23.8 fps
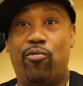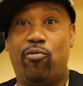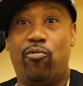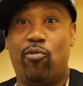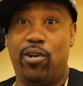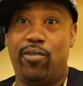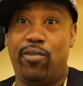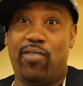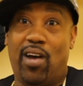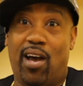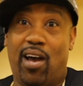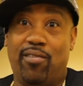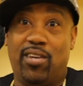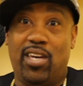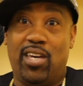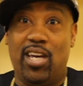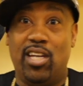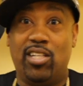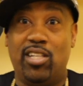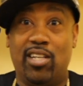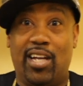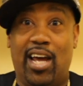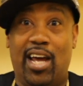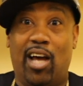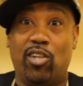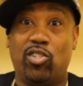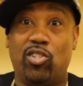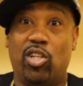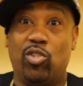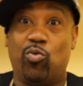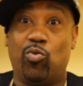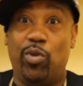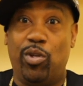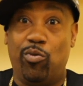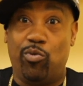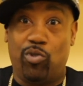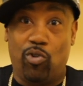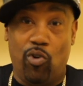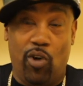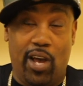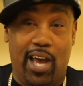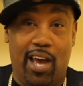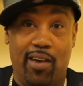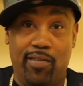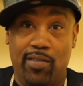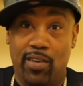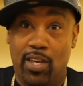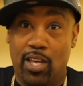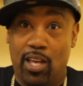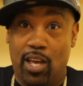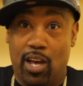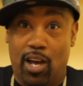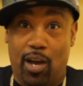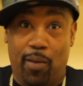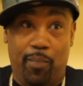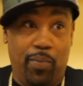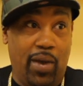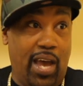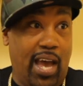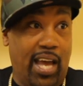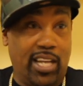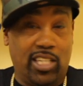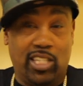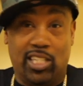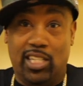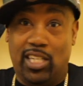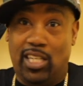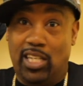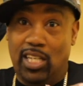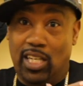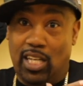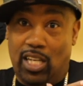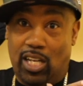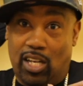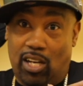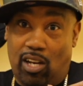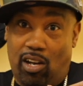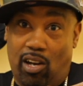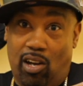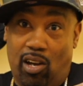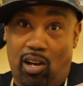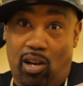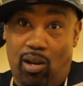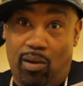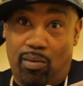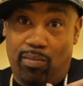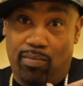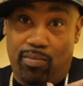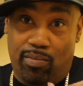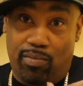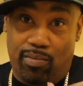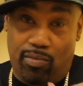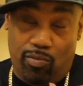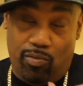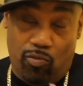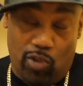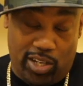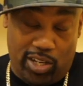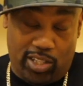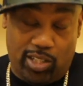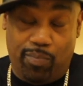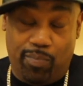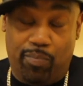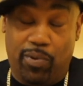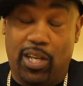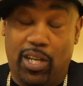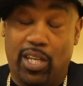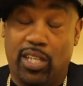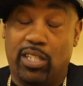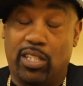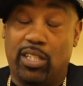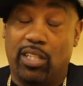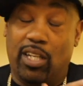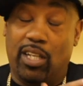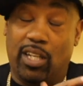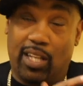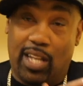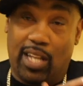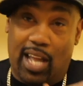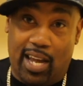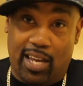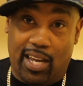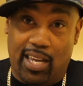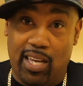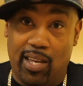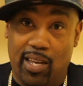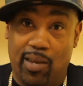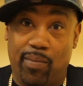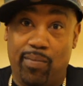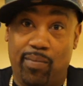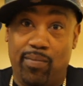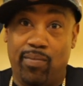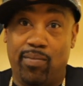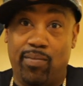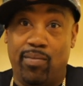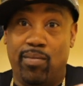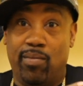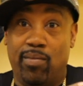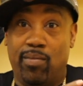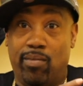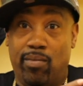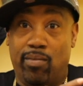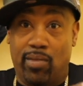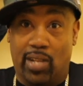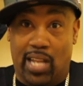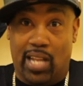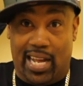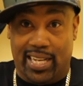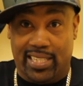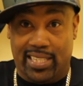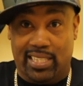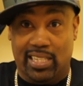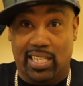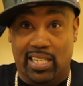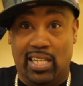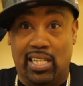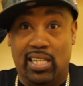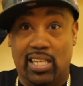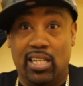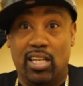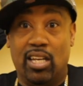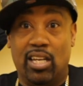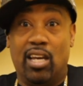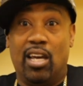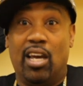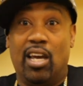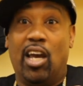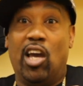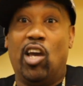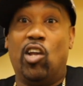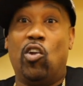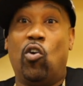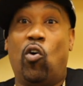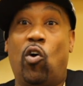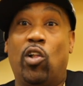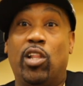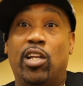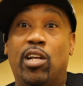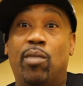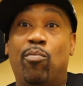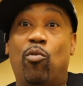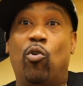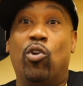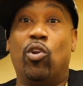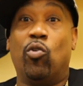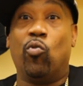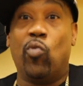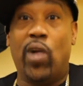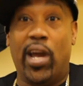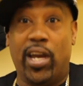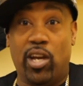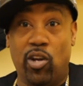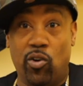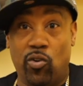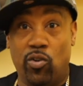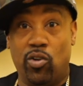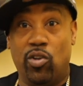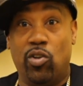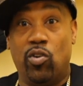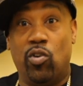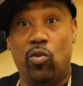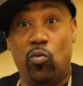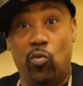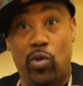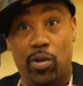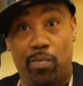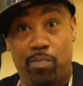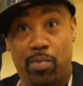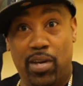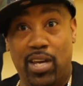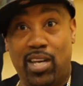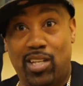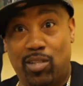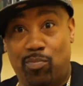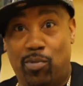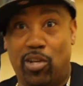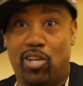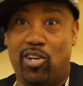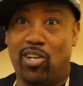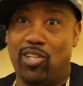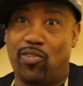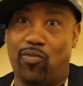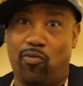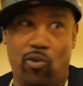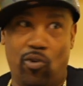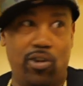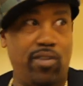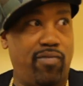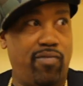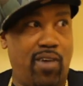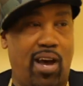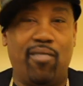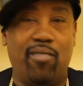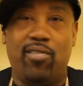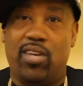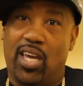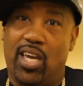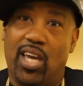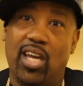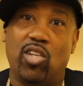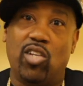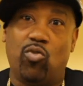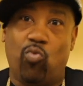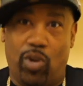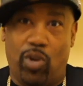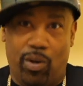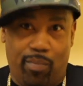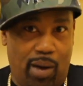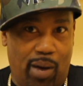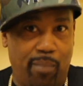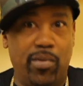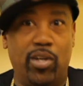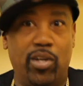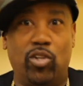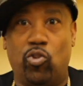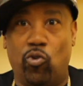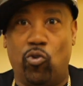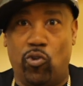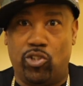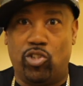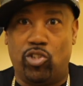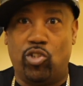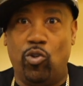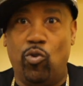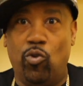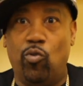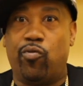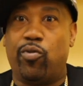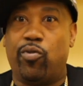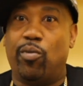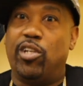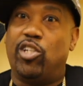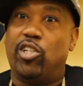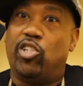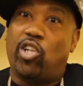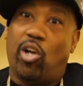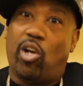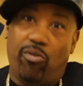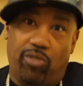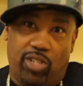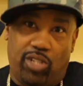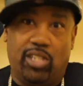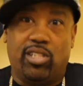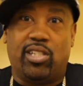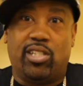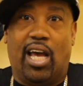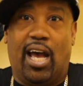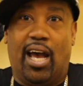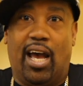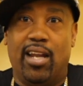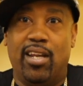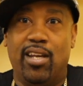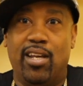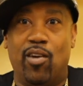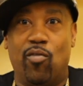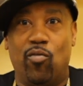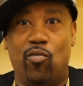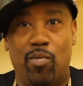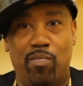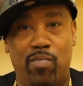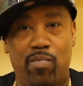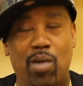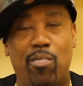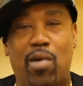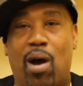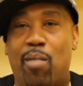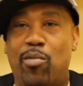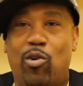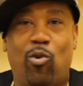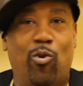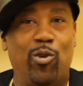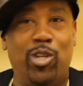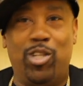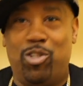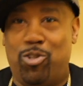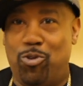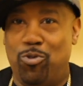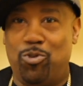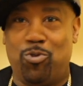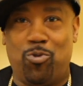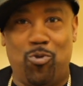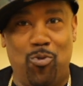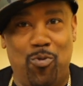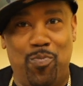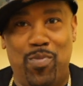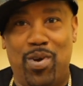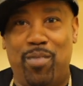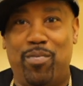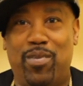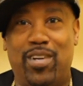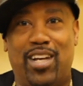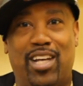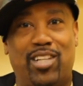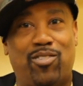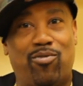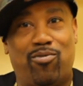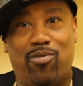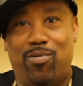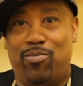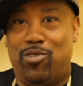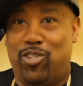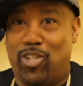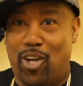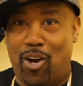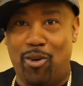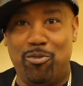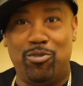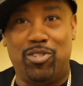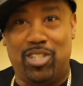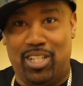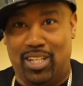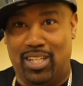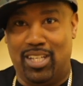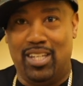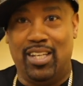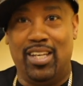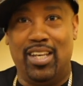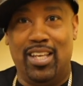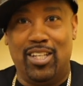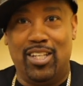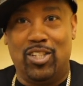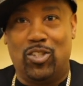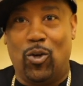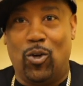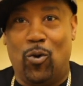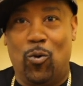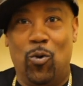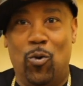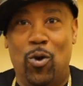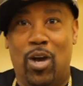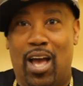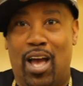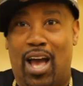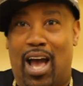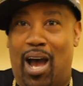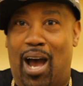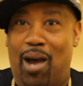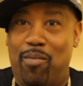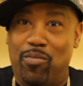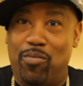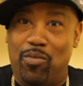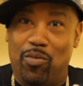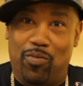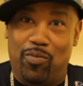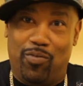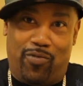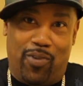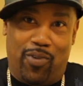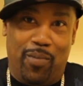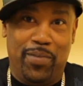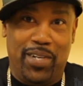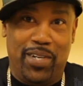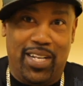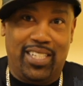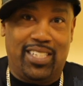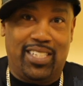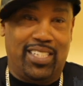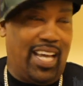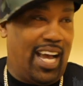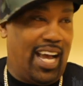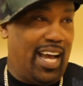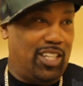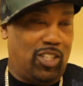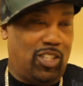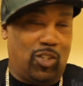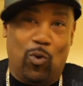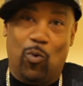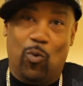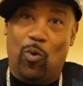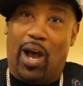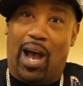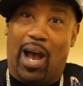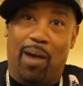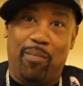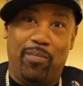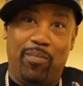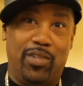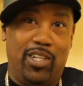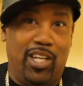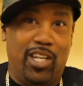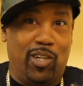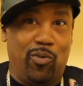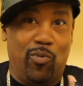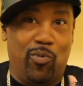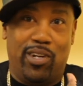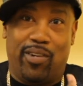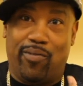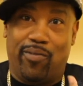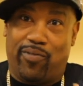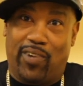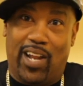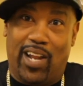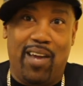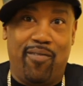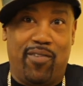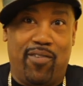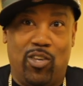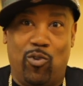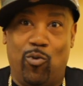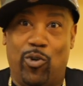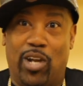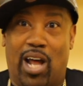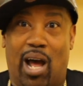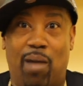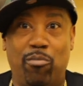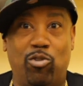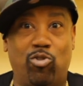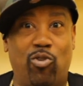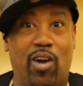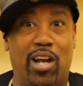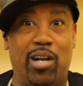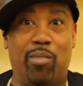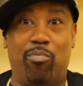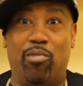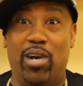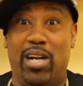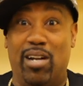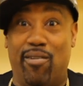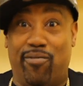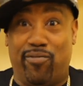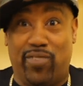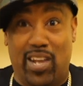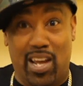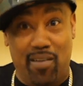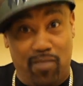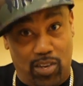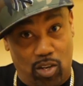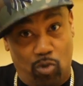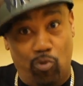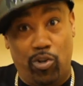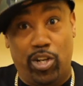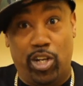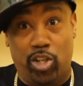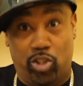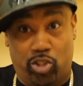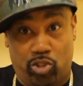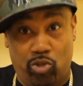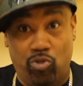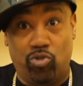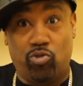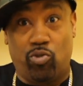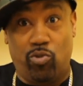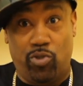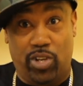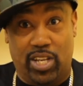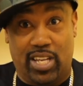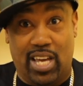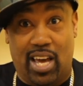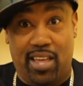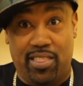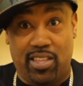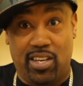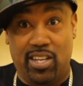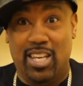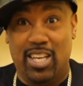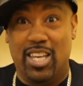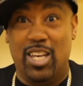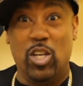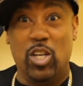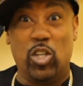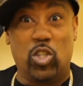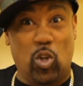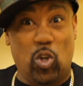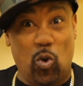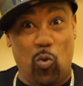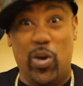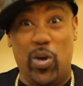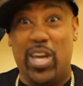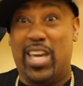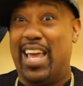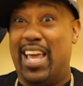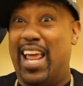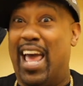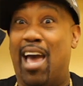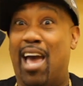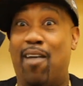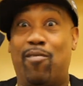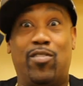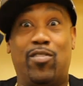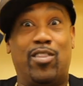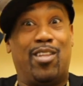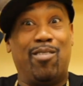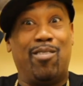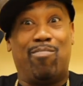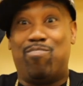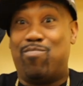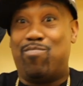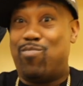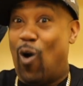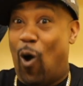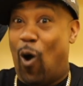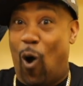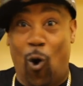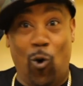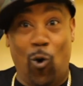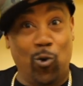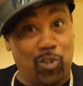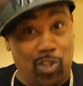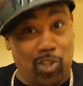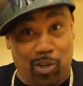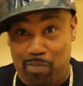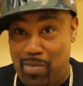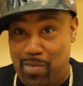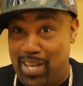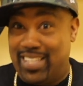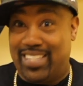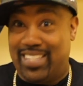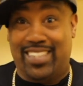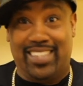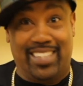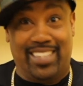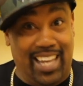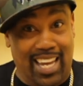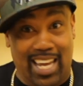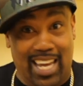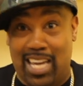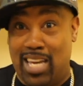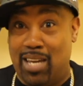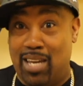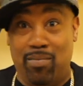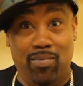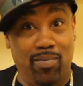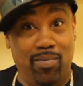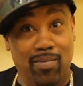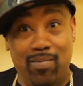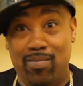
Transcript: 45 King to the house, because we was going to have Apache, rest in peace, La Kim, Lati, and all of them on a record with Biz, because 45 King is one of my mentors too, from the Jersey side. Remember, I'm the only Juice Crew member that's from Jersey. So I'm from this side, so I'm dealing with the Flavor Unit. I'm trying to bring the Flavor Unit and the Juice Crew together so we can have the ultimate team